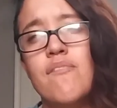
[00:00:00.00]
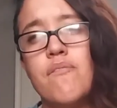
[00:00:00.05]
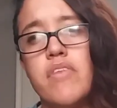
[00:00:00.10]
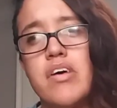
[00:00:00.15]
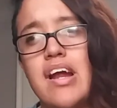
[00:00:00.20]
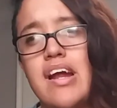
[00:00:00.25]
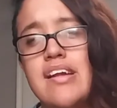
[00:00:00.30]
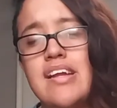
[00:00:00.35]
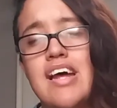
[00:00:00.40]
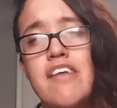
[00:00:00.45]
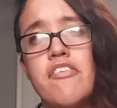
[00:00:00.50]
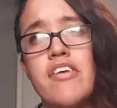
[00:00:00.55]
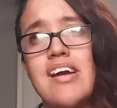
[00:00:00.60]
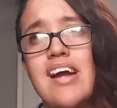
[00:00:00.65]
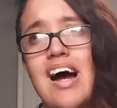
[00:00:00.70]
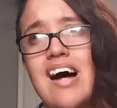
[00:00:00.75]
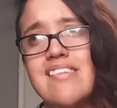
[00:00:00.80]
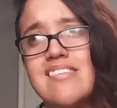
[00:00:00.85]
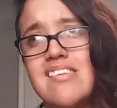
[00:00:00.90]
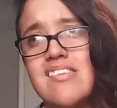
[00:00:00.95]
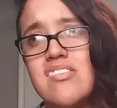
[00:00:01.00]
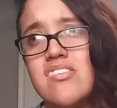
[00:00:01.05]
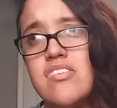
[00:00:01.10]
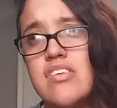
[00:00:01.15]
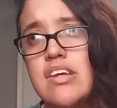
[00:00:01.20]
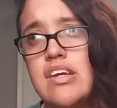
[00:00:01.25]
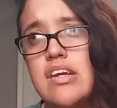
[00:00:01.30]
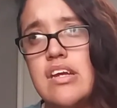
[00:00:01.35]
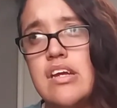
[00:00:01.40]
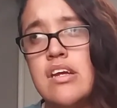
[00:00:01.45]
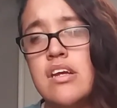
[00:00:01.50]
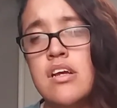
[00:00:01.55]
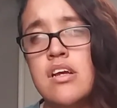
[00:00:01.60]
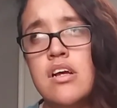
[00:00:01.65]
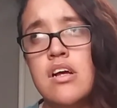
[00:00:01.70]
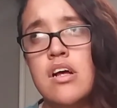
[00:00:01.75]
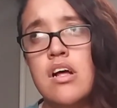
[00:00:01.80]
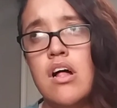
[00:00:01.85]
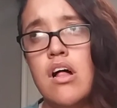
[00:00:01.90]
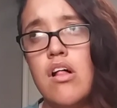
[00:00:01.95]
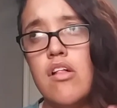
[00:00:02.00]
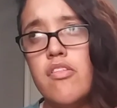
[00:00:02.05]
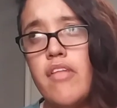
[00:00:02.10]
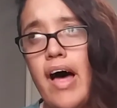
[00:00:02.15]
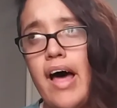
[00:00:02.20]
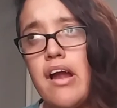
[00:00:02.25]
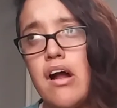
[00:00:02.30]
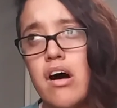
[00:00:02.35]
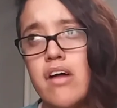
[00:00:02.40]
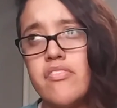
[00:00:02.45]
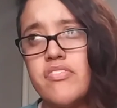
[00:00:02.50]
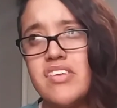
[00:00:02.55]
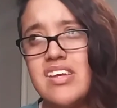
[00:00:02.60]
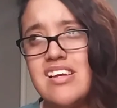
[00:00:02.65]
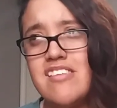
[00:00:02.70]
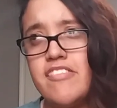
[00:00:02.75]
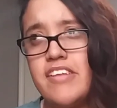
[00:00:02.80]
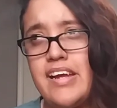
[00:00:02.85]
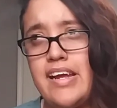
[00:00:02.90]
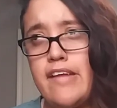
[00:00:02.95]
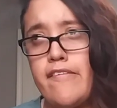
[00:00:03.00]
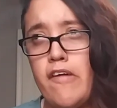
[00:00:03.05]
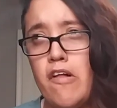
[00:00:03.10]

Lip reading: but I never got to see that on TV.